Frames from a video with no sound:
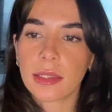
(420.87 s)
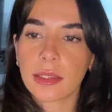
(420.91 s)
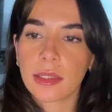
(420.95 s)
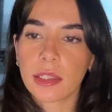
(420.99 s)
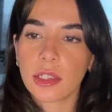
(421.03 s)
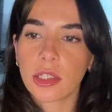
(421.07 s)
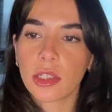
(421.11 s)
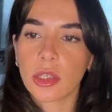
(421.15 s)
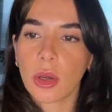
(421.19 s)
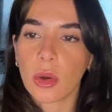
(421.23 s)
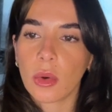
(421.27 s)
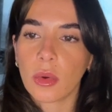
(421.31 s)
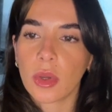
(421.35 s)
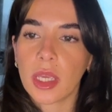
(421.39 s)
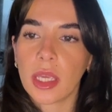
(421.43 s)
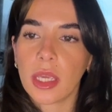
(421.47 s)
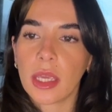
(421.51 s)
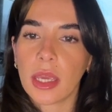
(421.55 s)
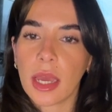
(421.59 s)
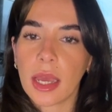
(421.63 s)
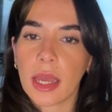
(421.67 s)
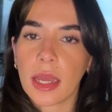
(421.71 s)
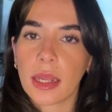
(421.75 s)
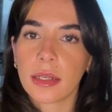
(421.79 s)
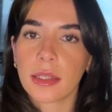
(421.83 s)
so he
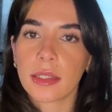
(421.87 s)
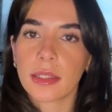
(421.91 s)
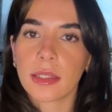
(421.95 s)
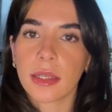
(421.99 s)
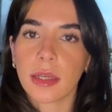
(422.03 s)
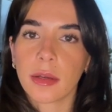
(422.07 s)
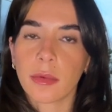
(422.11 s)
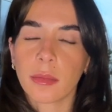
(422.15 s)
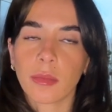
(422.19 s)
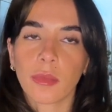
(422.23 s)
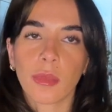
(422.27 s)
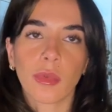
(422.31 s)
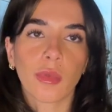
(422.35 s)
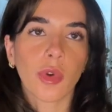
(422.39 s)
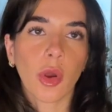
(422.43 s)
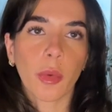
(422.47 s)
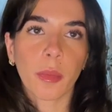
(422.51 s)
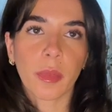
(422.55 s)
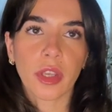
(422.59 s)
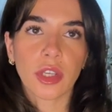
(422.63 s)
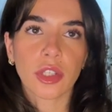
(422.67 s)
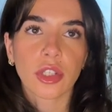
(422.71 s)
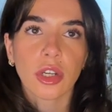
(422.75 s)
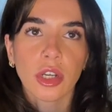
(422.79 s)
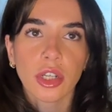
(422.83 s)
had some
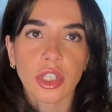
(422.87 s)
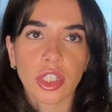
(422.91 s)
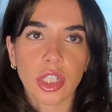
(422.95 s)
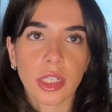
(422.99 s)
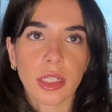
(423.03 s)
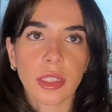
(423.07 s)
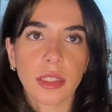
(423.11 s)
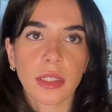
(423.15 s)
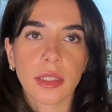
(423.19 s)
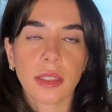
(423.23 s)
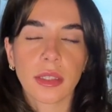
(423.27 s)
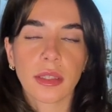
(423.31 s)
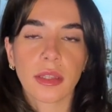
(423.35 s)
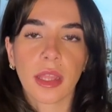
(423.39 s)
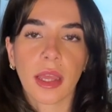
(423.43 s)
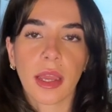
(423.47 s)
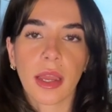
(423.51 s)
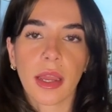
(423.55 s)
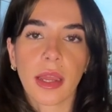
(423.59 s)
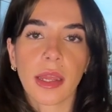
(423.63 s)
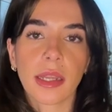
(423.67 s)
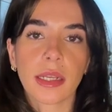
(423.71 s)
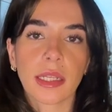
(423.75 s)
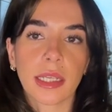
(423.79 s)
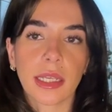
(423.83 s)
roaming charges
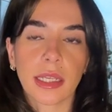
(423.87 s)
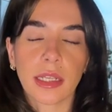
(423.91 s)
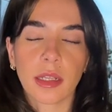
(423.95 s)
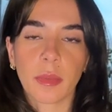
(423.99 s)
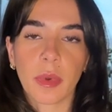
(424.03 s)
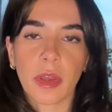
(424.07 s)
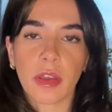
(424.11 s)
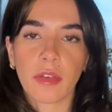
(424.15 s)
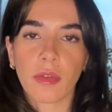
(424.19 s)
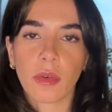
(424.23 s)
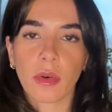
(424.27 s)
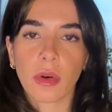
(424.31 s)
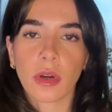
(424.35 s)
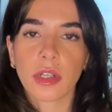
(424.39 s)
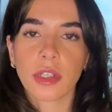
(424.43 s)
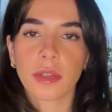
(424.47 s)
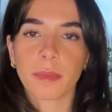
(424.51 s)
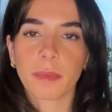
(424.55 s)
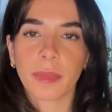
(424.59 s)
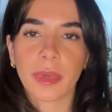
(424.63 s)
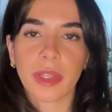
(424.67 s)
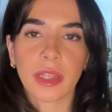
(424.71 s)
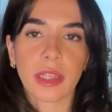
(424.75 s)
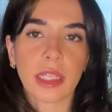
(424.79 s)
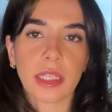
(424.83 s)
that he had to pay for,
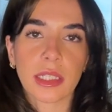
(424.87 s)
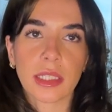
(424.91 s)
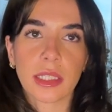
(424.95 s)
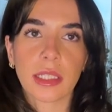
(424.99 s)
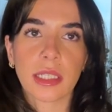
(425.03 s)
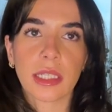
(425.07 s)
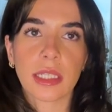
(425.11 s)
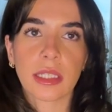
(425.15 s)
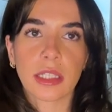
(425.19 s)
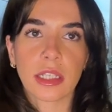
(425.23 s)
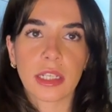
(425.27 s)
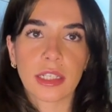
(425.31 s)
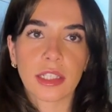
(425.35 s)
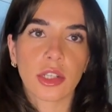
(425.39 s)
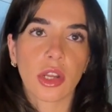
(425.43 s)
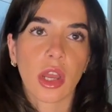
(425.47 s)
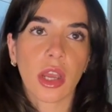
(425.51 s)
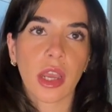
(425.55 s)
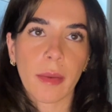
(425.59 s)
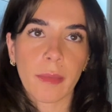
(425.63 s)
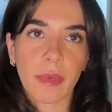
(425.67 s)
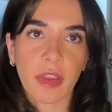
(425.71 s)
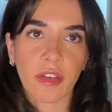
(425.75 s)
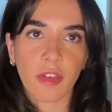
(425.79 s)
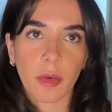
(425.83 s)
but this is
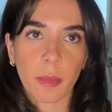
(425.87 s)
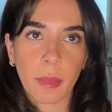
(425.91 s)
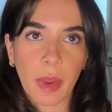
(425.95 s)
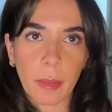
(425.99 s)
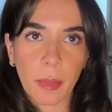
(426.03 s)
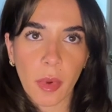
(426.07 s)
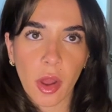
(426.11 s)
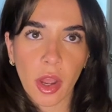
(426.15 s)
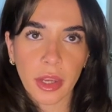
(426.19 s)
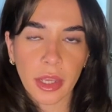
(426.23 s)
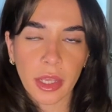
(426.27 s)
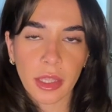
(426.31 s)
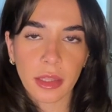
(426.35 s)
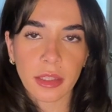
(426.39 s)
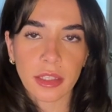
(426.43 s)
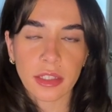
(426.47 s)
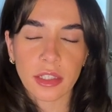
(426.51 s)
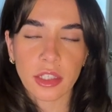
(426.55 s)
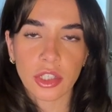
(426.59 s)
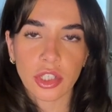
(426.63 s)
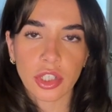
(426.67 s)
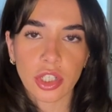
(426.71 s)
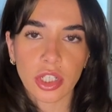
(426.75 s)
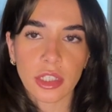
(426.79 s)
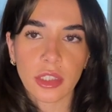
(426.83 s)
not coming from my pocket.
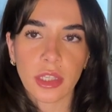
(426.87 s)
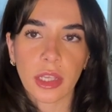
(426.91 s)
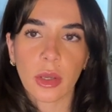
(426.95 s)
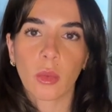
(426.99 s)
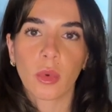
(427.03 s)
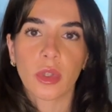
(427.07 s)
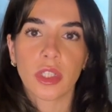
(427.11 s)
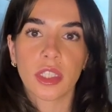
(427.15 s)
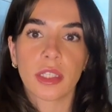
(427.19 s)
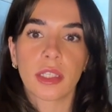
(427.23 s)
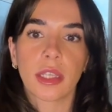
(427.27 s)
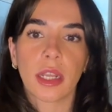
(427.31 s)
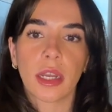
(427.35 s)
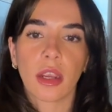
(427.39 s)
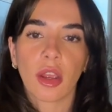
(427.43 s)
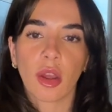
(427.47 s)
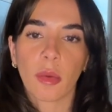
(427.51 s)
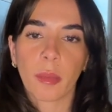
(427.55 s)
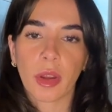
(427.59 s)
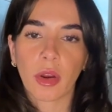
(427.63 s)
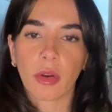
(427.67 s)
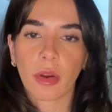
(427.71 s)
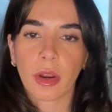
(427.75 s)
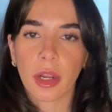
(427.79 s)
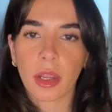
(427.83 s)
This is just like what's sitting on
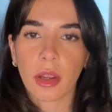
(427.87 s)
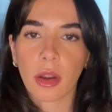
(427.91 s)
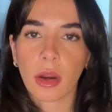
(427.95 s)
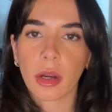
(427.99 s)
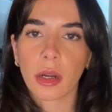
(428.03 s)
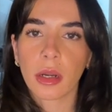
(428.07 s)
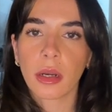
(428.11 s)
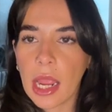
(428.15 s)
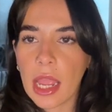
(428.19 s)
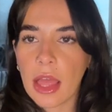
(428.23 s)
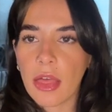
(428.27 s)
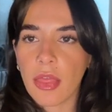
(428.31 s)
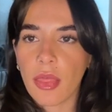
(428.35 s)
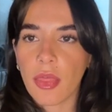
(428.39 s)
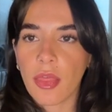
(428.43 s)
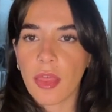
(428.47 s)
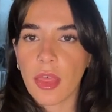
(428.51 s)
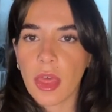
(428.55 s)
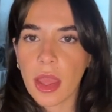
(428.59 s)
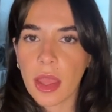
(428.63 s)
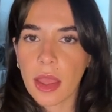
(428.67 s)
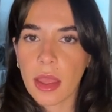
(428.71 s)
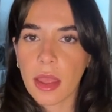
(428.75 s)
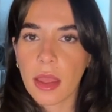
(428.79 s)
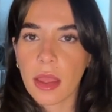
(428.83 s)
my credit card. And
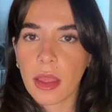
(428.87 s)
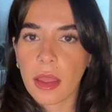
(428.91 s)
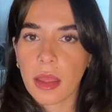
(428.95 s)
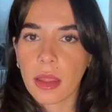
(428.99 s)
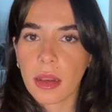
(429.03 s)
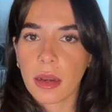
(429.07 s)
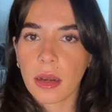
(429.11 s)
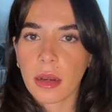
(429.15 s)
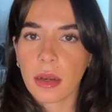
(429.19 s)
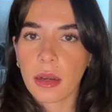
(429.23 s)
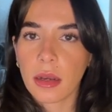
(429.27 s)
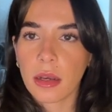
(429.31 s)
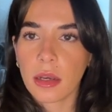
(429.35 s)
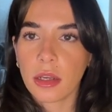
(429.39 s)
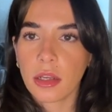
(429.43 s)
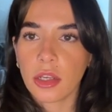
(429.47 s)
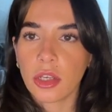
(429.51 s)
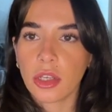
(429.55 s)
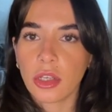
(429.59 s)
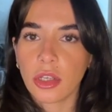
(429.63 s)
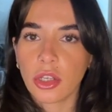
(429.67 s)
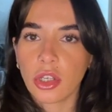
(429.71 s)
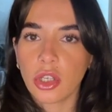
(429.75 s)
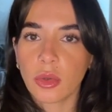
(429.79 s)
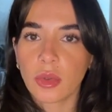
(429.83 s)

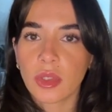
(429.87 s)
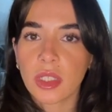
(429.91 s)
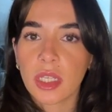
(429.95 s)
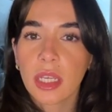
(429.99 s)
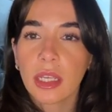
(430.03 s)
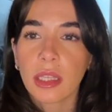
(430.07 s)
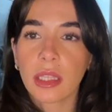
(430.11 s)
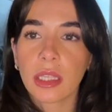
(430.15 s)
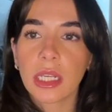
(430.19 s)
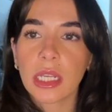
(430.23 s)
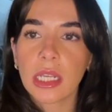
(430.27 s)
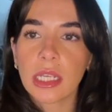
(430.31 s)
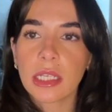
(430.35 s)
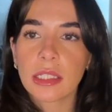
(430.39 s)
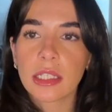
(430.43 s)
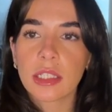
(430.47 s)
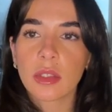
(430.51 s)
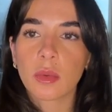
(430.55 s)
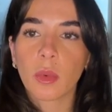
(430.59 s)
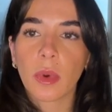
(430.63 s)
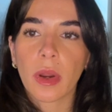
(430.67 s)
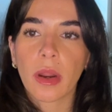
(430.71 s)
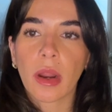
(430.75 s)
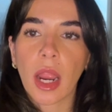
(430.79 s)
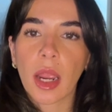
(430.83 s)
then utilities is
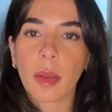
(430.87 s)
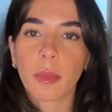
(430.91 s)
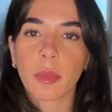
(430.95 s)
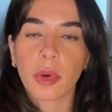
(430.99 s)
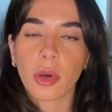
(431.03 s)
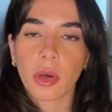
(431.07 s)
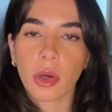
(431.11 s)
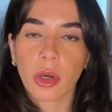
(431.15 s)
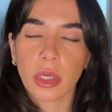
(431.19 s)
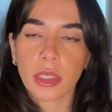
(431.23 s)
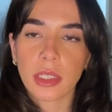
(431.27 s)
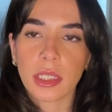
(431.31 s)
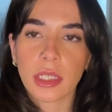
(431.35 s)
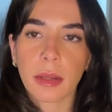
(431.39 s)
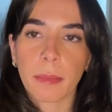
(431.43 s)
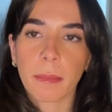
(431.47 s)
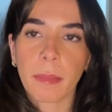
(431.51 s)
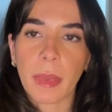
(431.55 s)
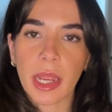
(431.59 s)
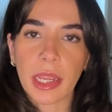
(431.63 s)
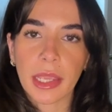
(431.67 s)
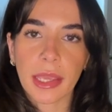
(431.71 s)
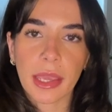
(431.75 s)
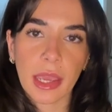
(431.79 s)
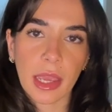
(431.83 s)
where I put
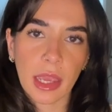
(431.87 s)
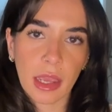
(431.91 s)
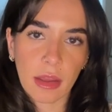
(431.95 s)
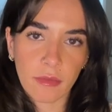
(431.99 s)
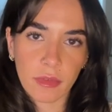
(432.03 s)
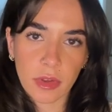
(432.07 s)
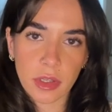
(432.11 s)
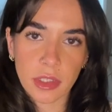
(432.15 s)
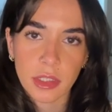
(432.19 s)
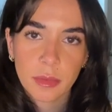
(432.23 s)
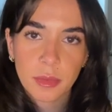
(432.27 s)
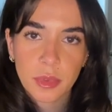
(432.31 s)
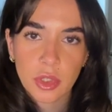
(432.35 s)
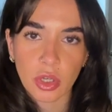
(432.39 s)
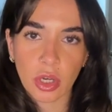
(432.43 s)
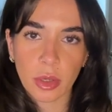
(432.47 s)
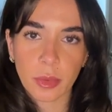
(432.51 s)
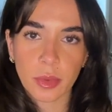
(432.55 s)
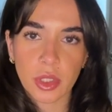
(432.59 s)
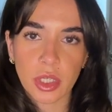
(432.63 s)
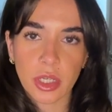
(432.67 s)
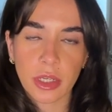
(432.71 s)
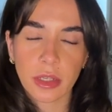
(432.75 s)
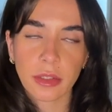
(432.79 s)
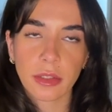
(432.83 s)
my Canva
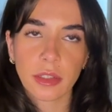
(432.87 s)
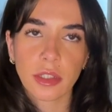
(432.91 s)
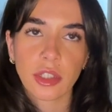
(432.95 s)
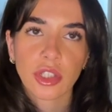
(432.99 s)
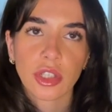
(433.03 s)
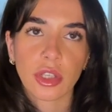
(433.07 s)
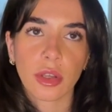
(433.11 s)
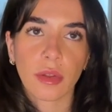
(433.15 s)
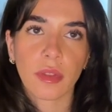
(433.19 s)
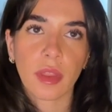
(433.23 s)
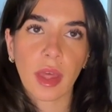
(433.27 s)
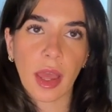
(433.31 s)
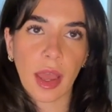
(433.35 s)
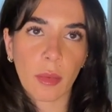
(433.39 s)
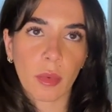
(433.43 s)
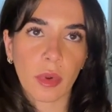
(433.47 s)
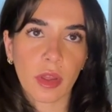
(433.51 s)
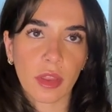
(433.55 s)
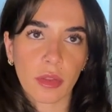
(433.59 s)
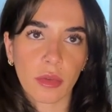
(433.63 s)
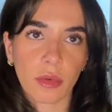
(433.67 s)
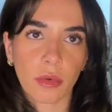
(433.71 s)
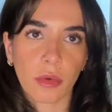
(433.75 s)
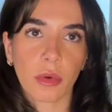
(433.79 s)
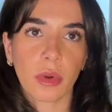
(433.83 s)
subscription, so that
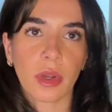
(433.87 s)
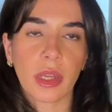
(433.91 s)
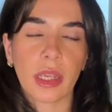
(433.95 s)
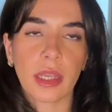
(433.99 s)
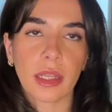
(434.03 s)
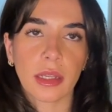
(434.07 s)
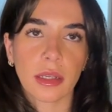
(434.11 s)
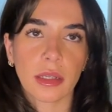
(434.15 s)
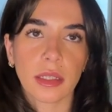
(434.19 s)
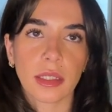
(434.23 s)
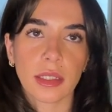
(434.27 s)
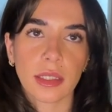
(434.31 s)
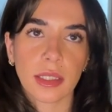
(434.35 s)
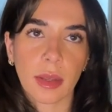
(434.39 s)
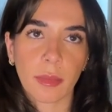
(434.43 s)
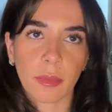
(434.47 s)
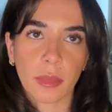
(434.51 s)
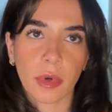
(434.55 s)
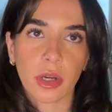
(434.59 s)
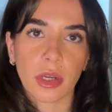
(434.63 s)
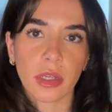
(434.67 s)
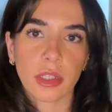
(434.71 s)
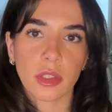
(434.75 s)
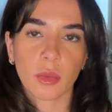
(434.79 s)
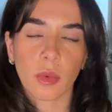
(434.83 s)
went through in
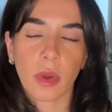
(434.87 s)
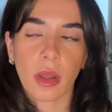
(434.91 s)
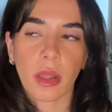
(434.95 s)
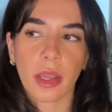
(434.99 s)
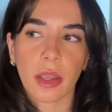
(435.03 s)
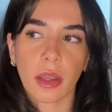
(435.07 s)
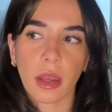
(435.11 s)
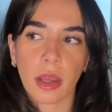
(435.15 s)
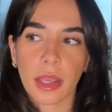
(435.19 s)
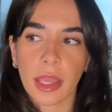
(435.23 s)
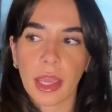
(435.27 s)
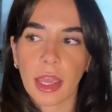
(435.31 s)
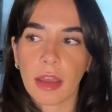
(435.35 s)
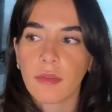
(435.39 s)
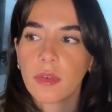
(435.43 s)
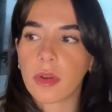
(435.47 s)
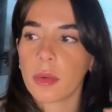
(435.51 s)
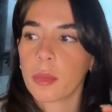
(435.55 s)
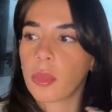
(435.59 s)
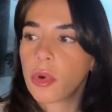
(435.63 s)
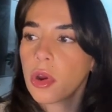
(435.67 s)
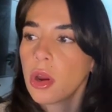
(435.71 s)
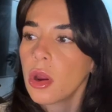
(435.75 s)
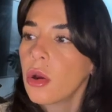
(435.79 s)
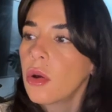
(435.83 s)
December as well. I got
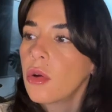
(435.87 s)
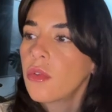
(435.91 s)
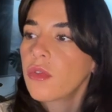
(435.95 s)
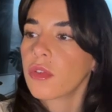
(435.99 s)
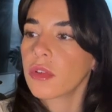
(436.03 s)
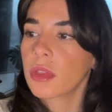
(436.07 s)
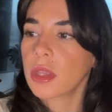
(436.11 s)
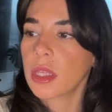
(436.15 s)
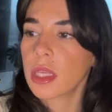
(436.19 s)
Canva Pro for the